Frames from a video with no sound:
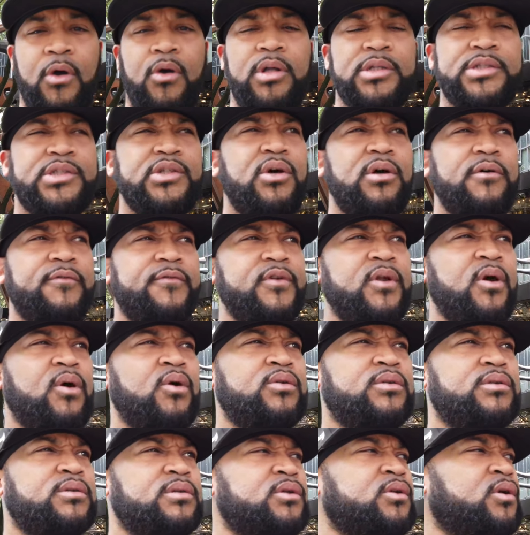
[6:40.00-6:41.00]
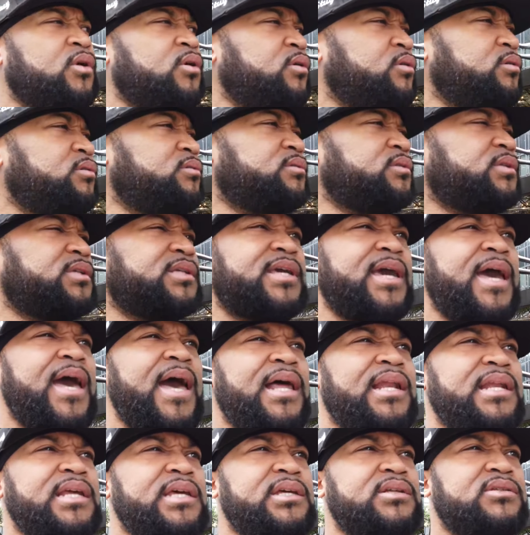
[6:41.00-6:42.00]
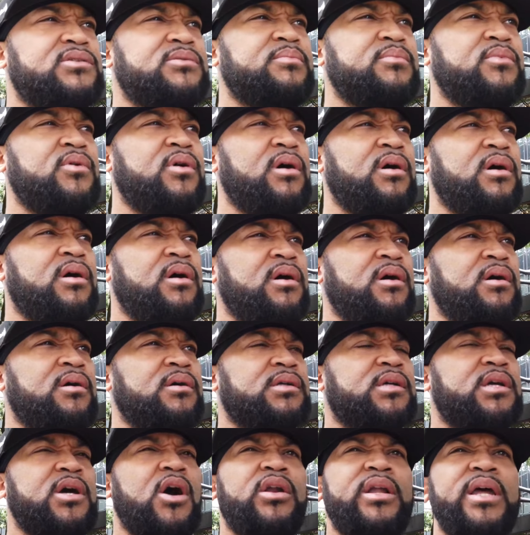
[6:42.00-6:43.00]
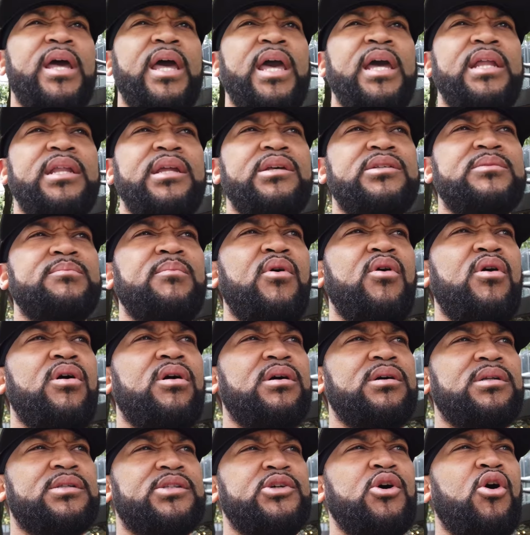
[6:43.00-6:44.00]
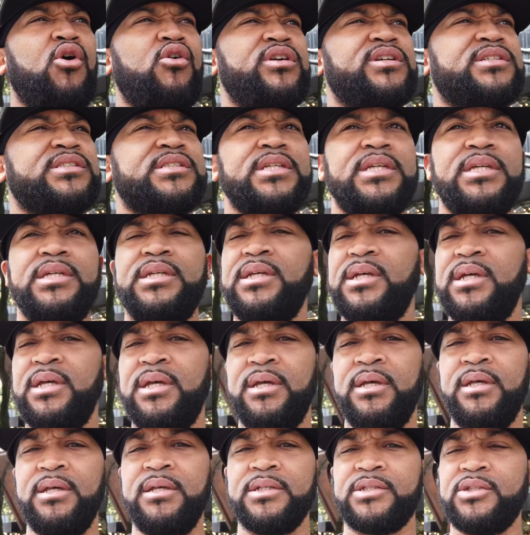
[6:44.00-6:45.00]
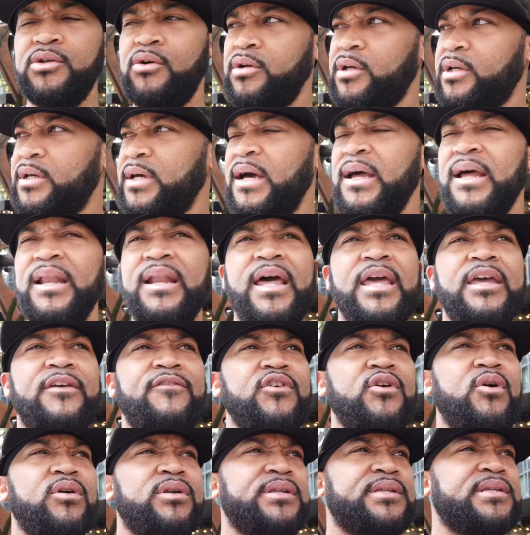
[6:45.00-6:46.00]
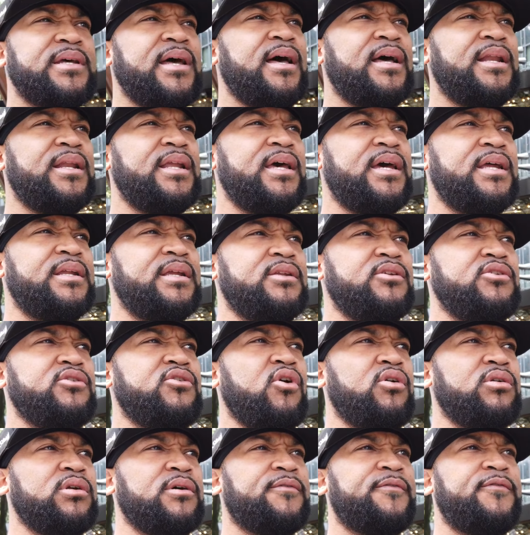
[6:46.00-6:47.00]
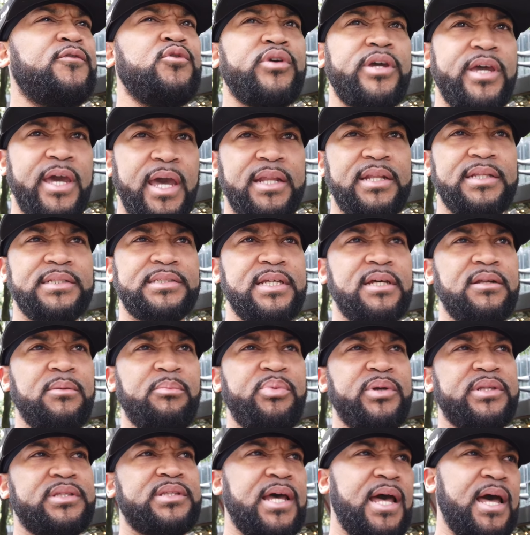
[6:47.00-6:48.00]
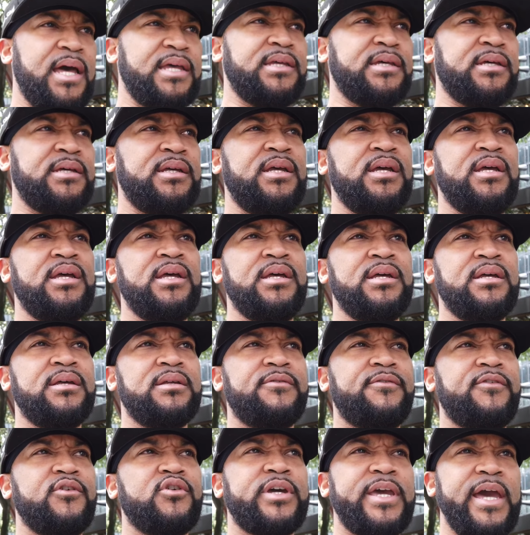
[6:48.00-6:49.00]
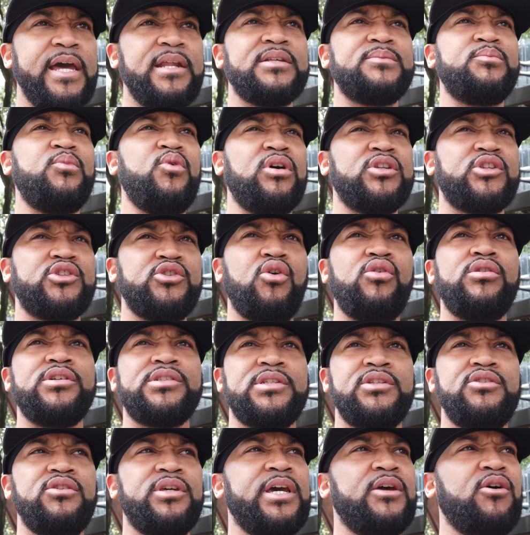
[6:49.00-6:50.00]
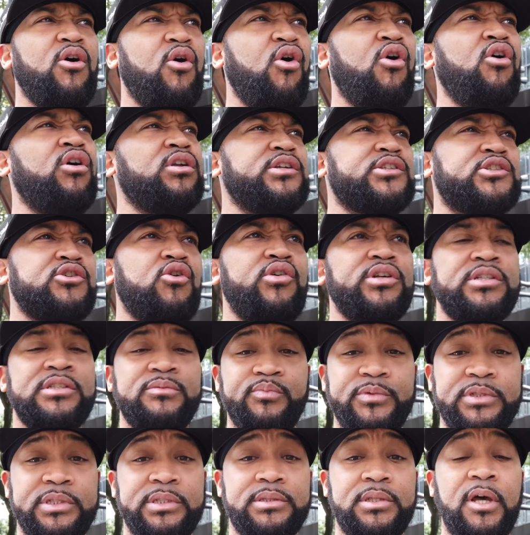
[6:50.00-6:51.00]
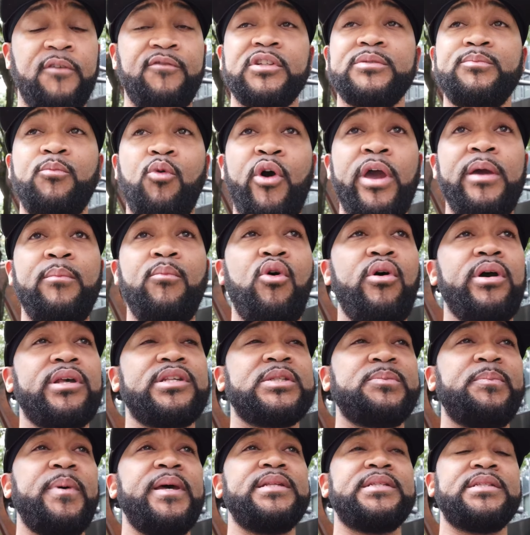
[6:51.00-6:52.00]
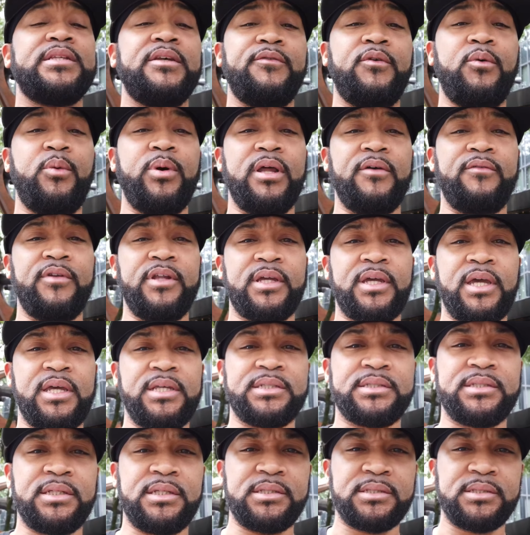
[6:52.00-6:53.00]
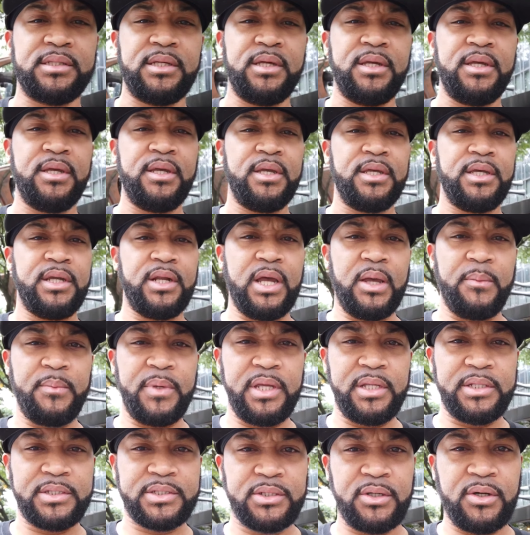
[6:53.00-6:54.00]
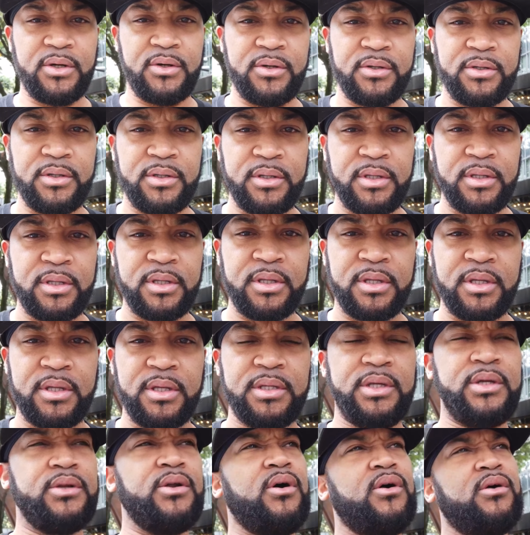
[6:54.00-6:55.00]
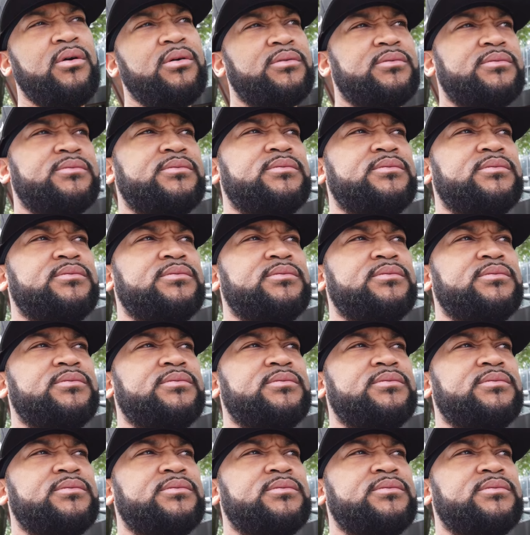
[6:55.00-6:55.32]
Also of note, you know, Cali is, uh, Cartagena is more touristy. So it's kind of like if you go to Thailand and you go to Phuket instead of Pattaya, Phuket is more touristy. You get all the tourist stuff is way more expensive or whatever the case is, you know what I mean? So, you know,